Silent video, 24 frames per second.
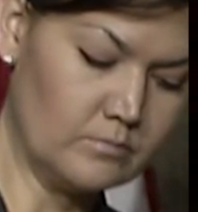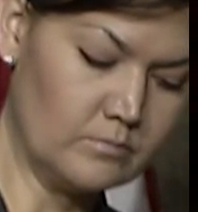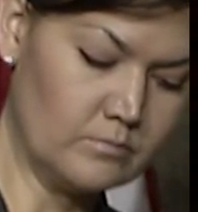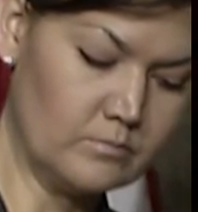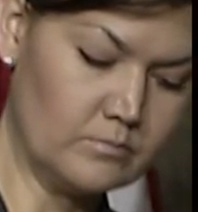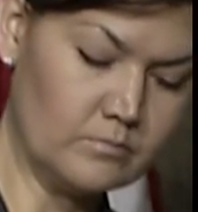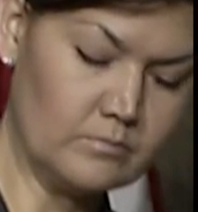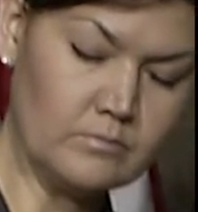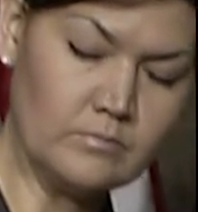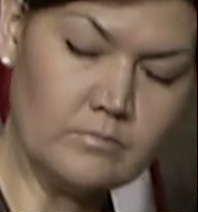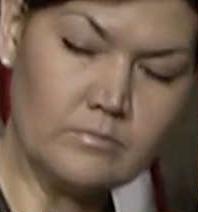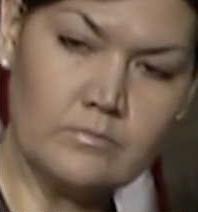
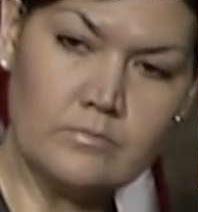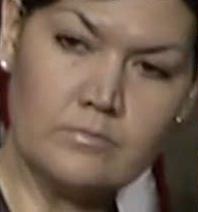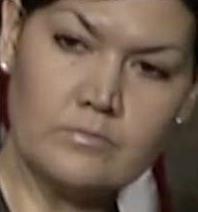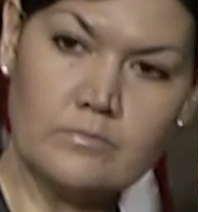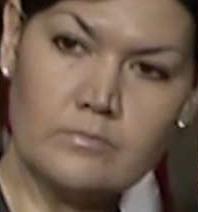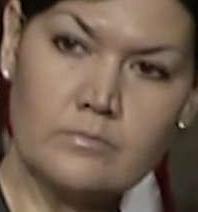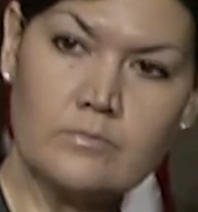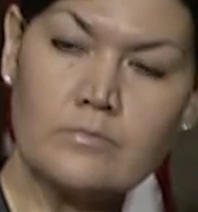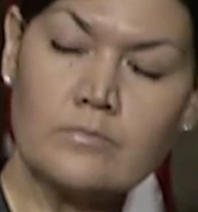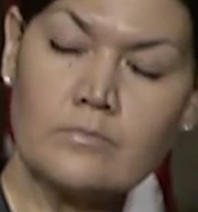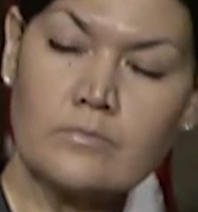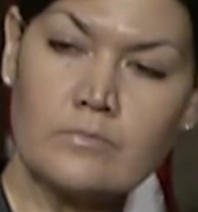
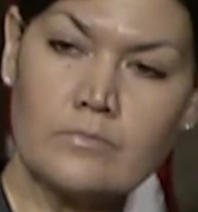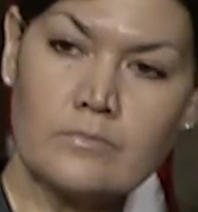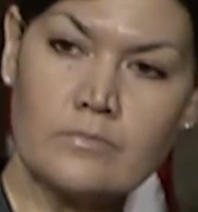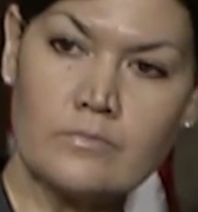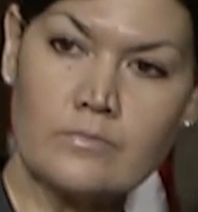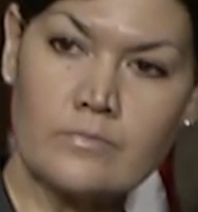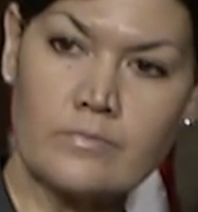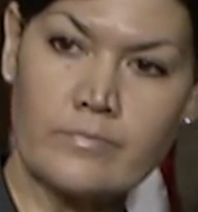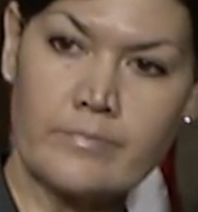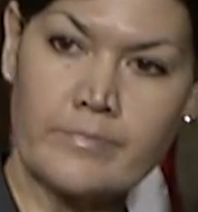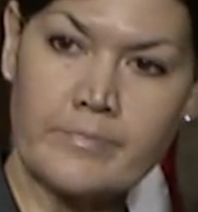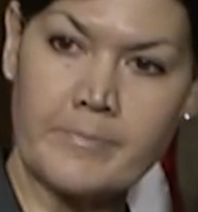
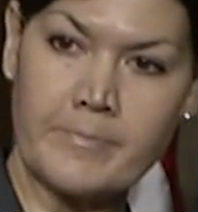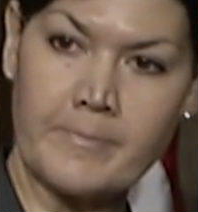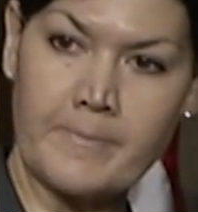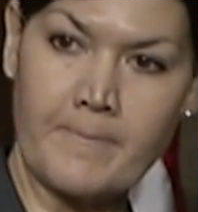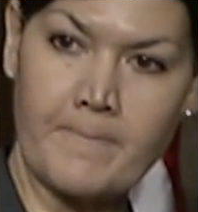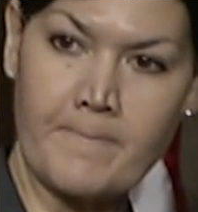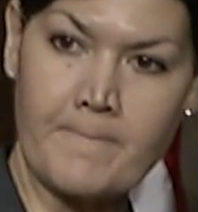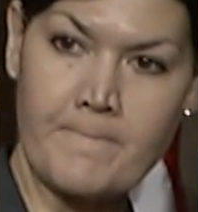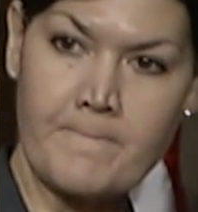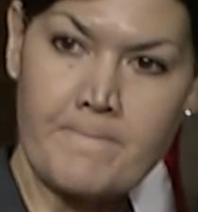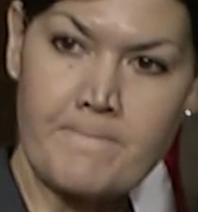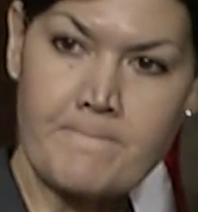
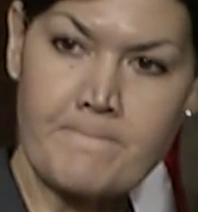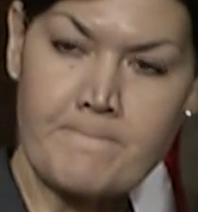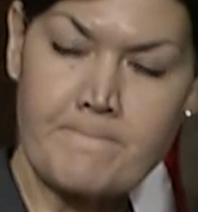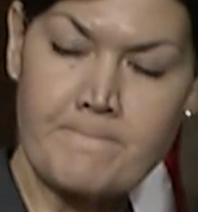This person isn't speaking.